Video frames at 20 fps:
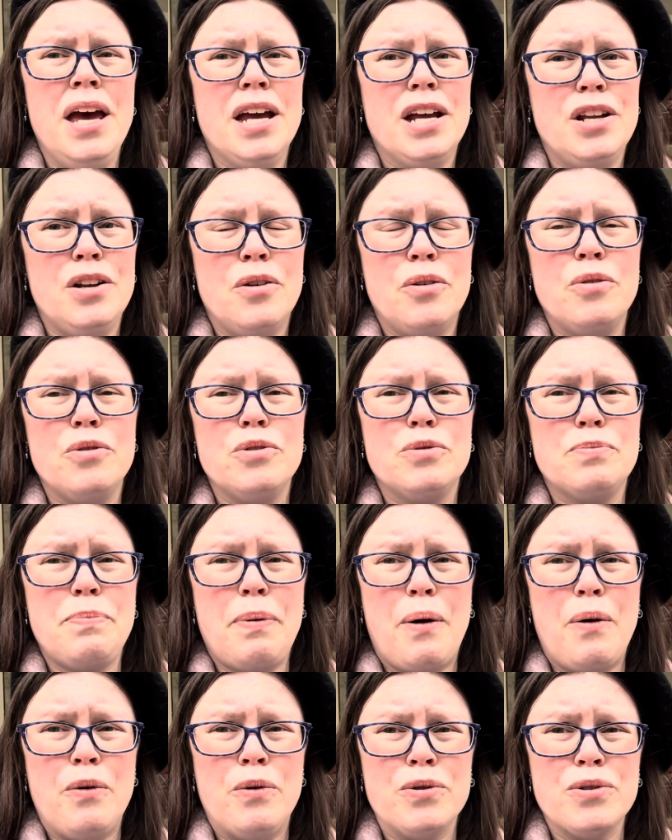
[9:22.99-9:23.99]
whose
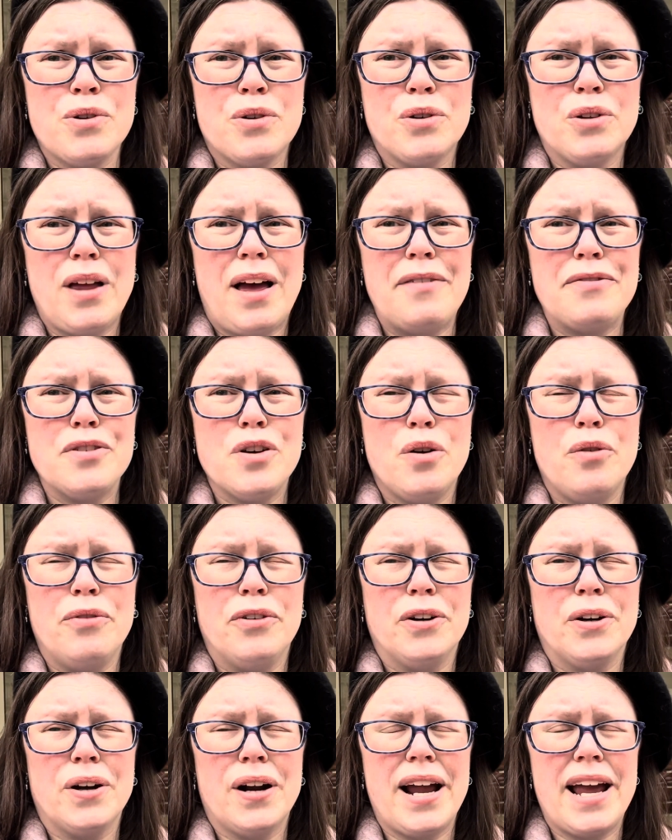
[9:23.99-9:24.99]
bones are left
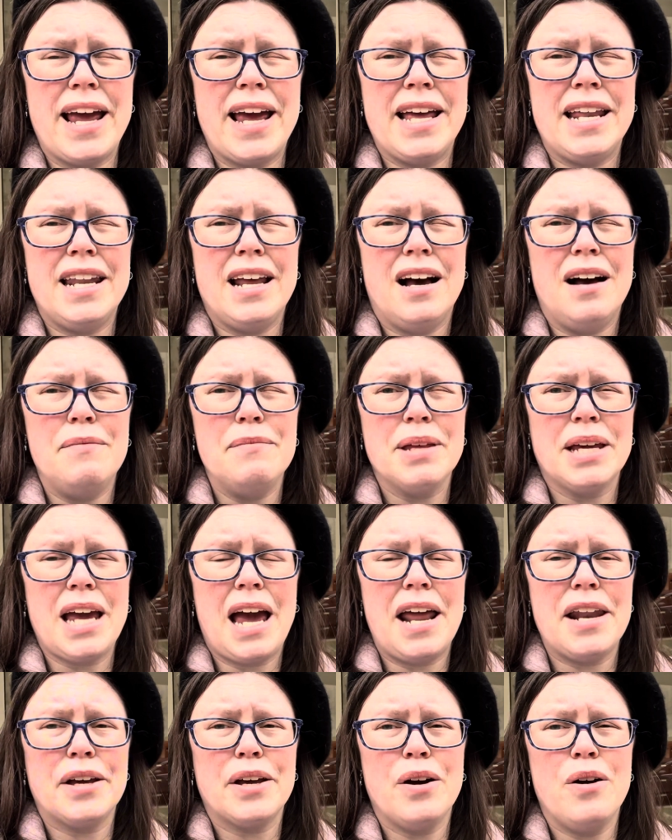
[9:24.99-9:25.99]
over in the
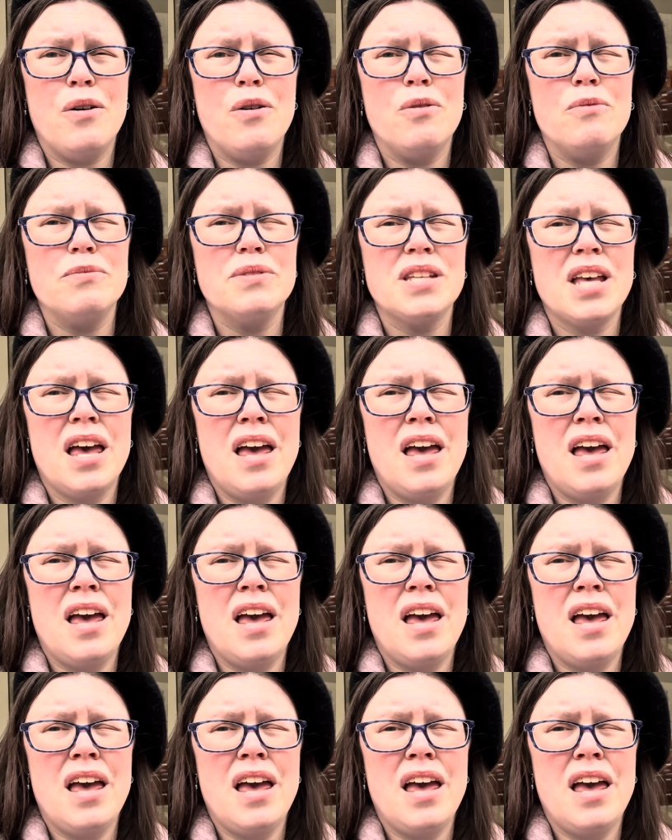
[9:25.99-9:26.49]
catacombs.